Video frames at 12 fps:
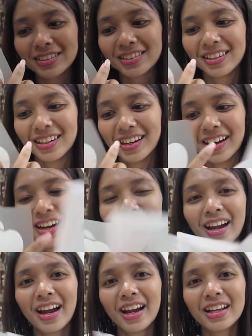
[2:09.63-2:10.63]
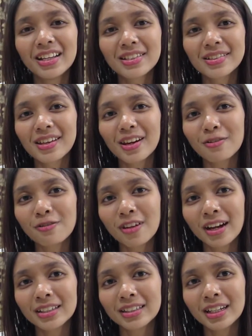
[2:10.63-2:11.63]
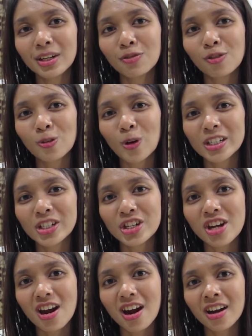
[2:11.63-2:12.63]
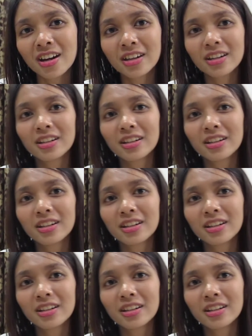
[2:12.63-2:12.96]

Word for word: it's okay, fine. Thank you for watching, guys.